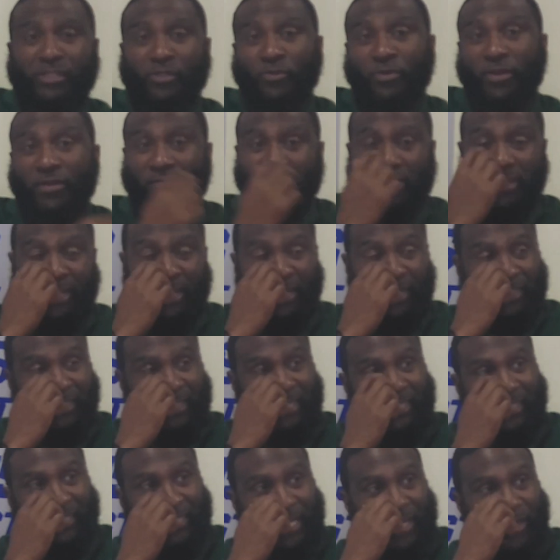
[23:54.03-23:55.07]
Whoever hears
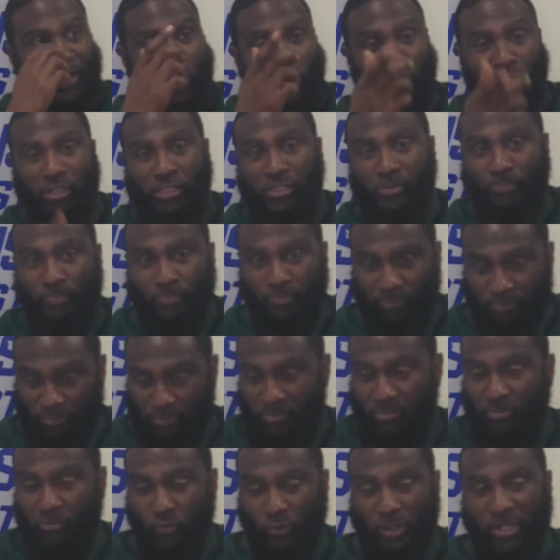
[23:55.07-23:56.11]
this that knows
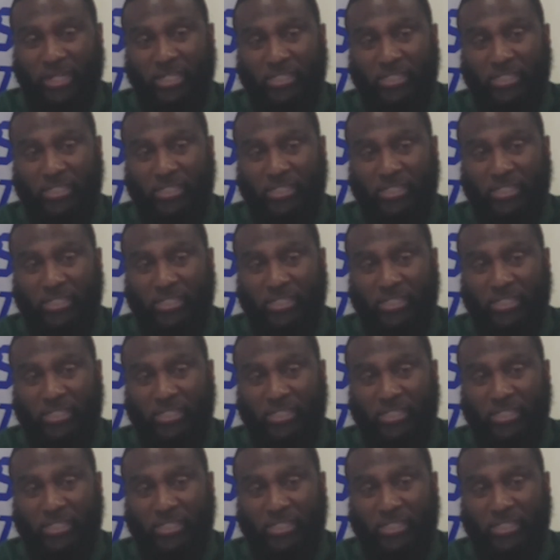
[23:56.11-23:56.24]
where